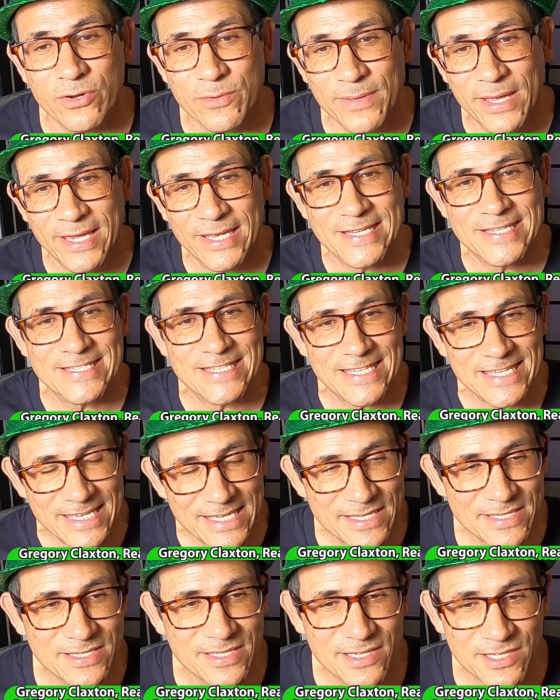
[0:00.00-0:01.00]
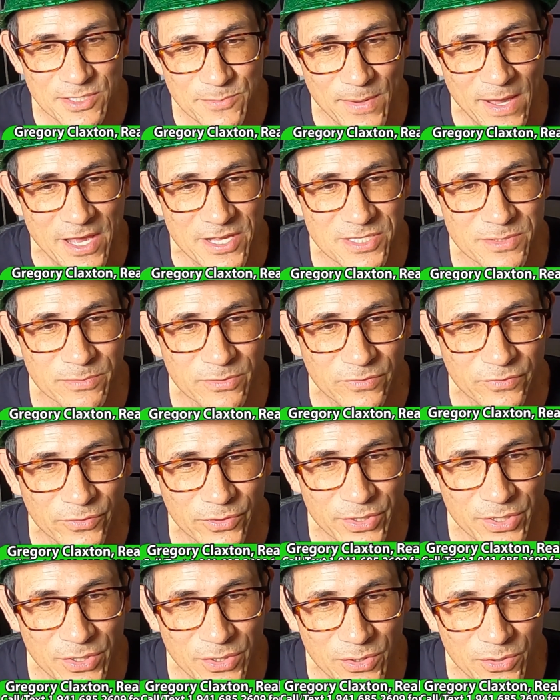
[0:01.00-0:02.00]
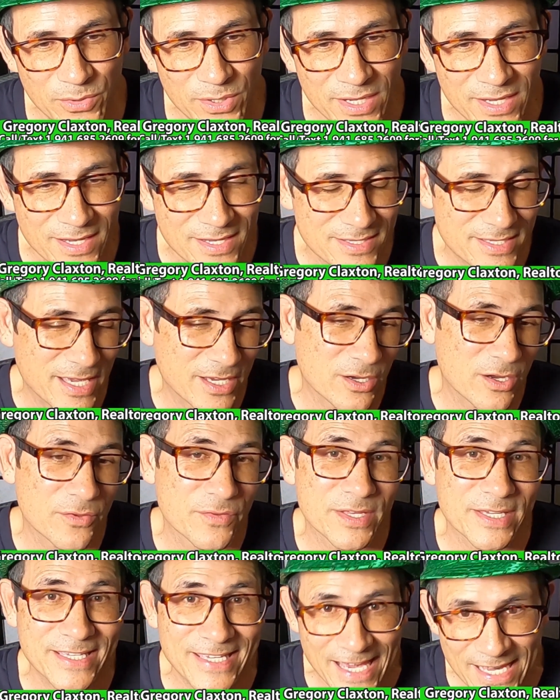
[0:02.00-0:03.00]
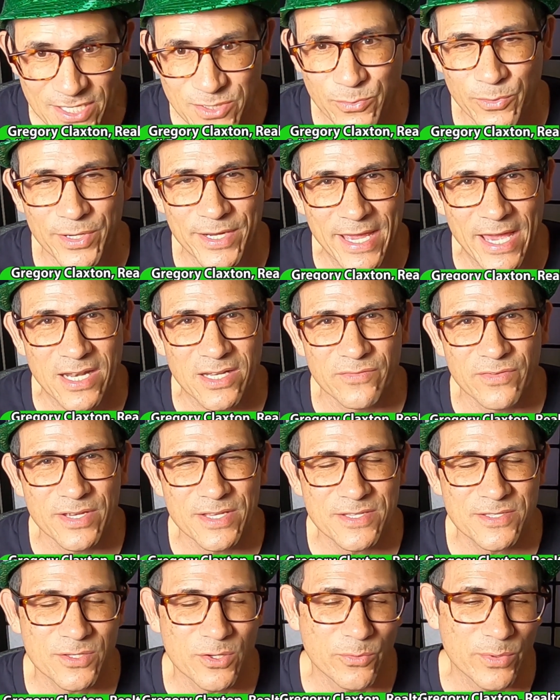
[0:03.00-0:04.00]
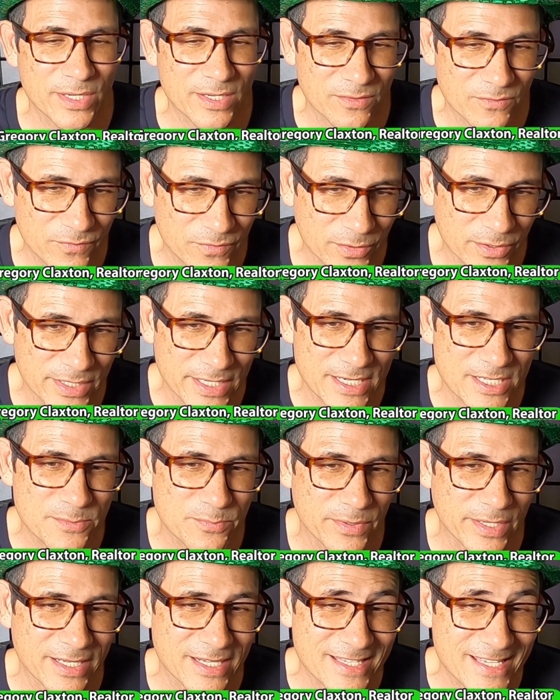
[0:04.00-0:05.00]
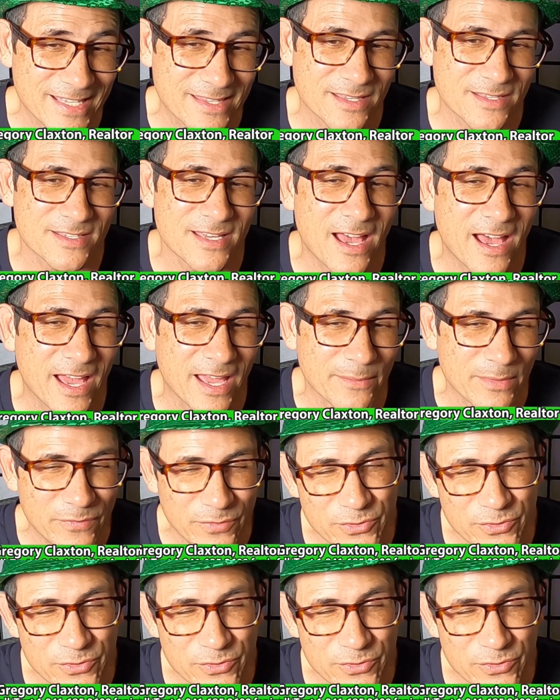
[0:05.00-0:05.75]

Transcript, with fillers: We make it as easy as possible for you take all the guesswork out of it so we can fully explain and take the time.